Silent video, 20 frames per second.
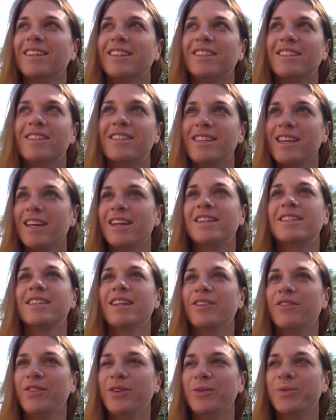seeked,
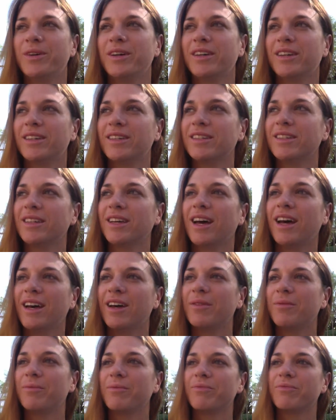if you will,
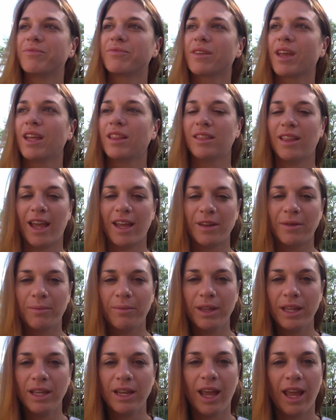
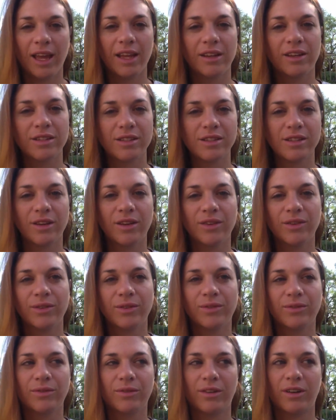enlightenment and
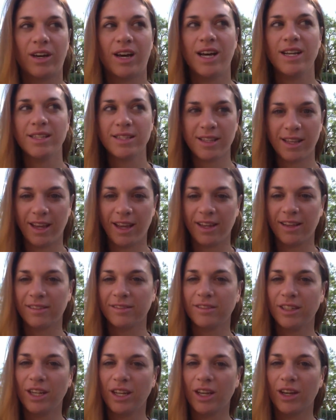also hustling,
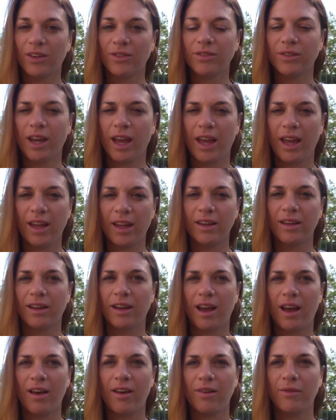and
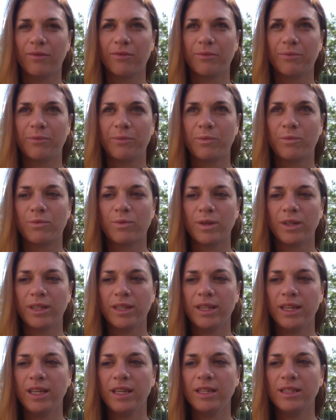
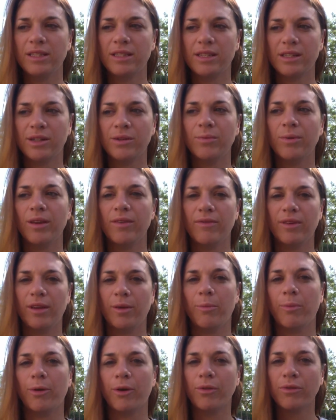really still
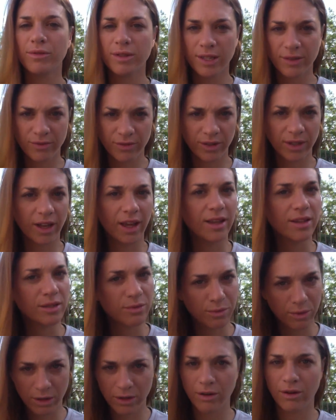weaving both different kinds
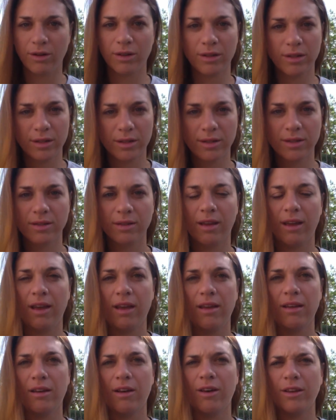of worlds.
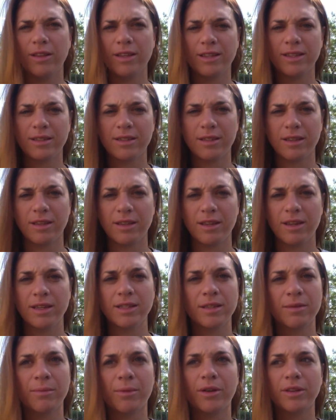It
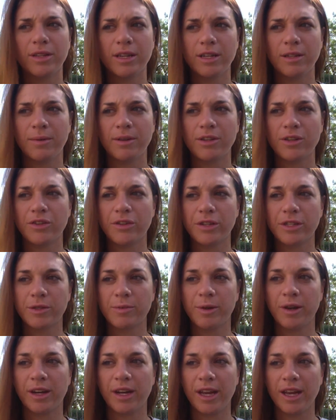is a multidimensional
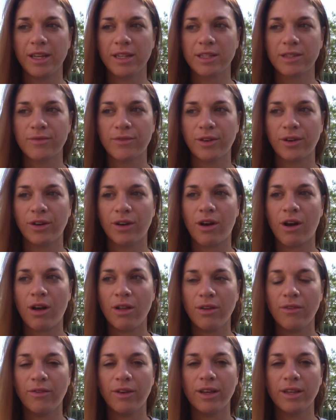experience for
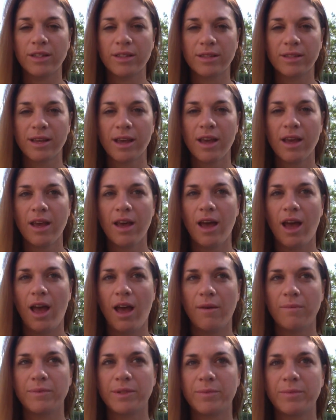all of us.
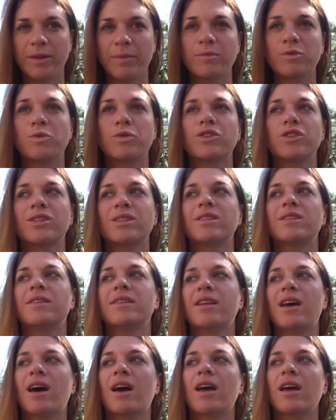Sometimes we're just
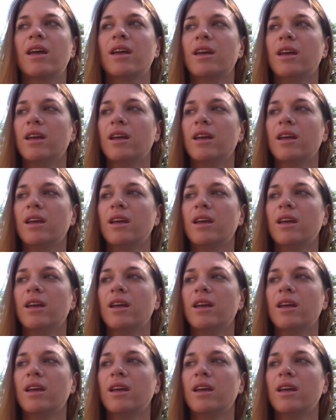not